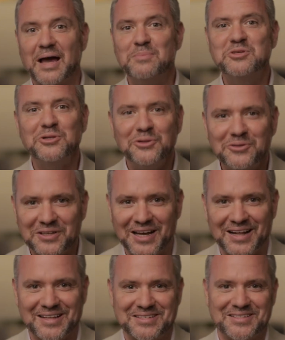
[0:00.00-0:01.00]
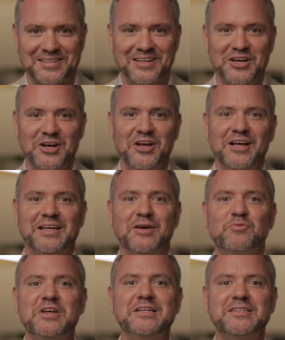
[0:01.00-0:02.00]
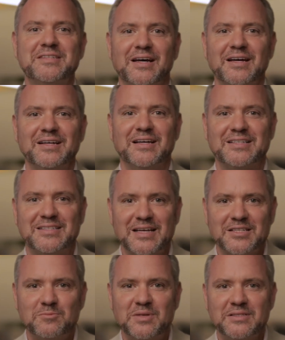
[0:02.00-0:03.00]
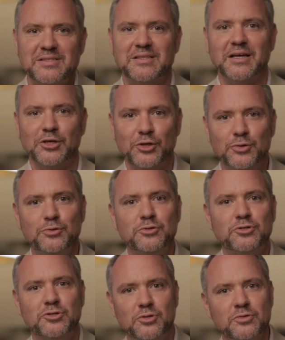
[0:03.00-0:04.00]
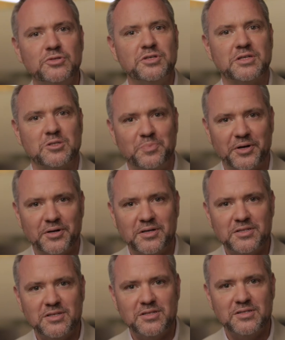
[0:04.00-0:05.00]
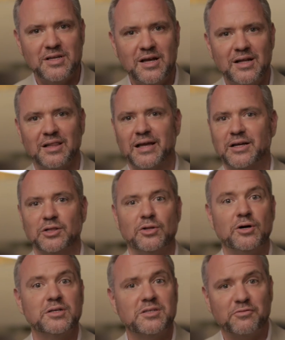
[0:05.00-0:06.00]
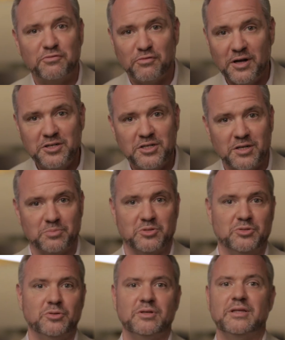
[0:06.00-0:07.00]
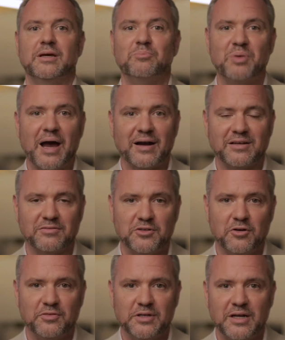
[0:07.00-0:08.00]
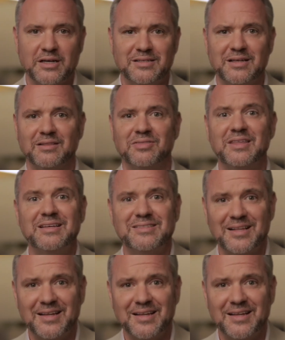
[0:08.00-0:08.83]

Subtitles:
Absolutely, Allison. Can we design assessments that use students' experiences, like a loss of friendships due to the impact of COVID-19, things